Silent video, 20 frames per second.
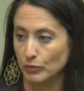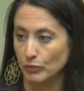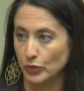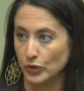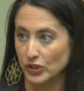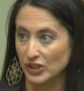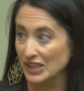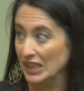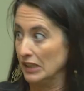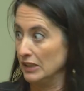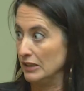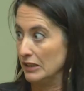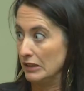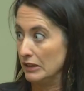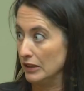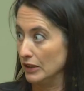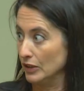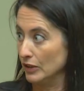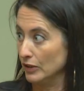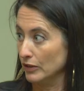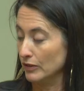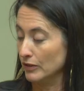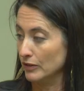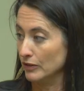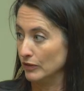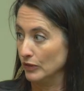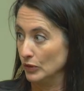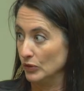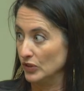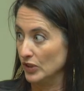put a dent in their
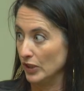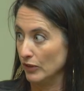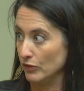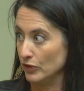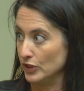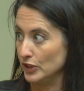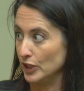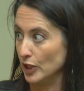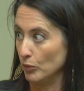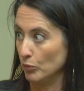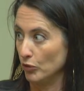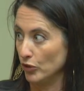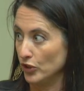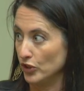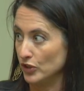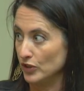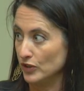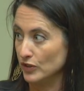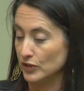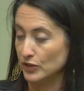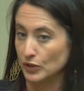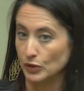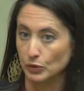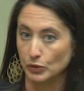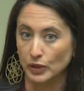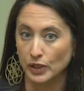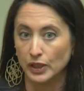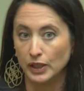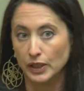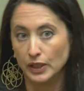food sovereignty operations. So,